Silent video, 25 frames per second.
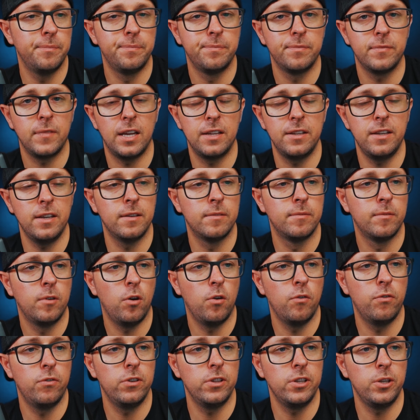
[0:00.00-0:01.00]
yeah,
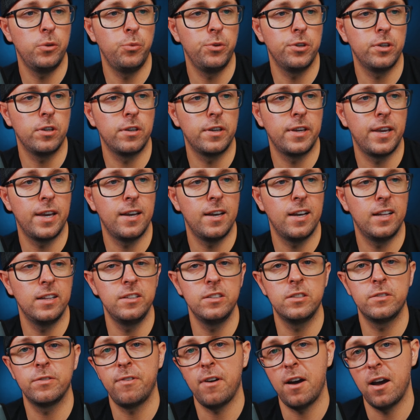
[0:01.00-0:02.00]
hopefully we could get at
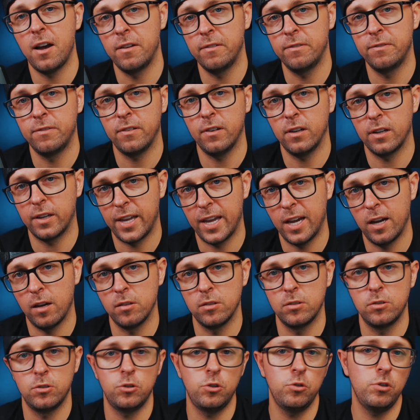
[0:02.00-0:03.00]
least 5
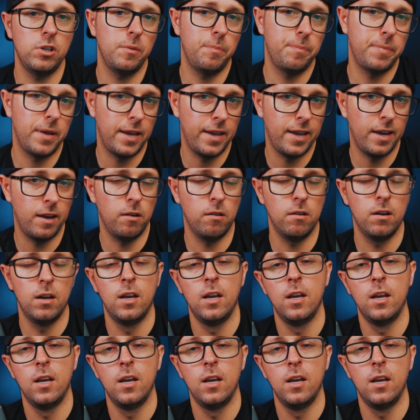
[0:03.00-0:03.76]
accounts to a payout